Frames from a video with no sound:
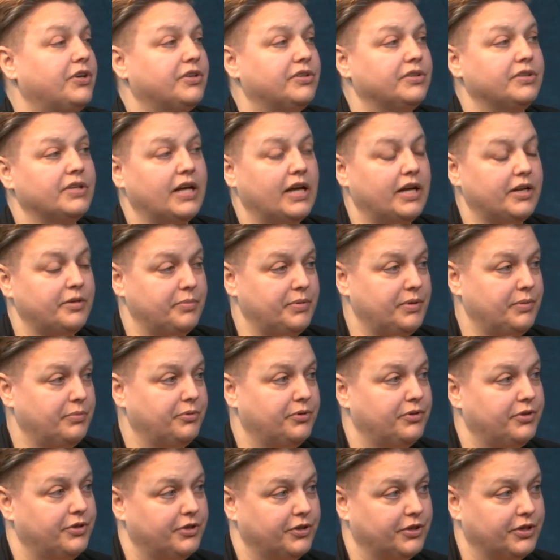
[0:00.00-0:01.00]
are a lot of
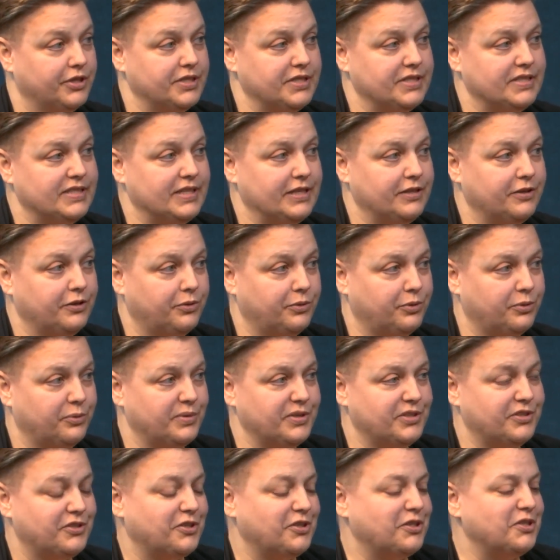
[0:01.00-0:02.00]
people that are going to see lower
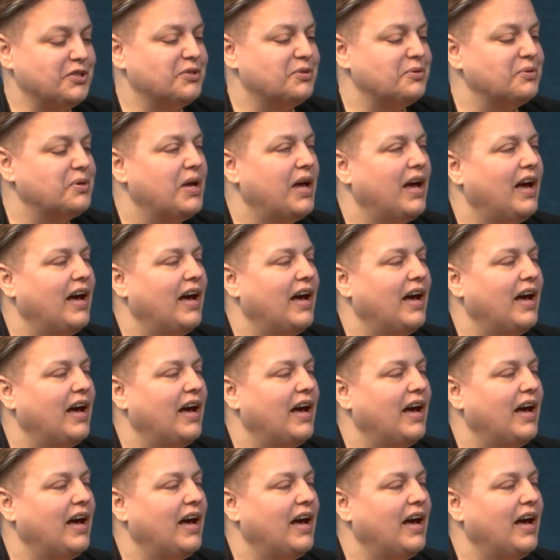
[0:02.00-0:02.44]
returns.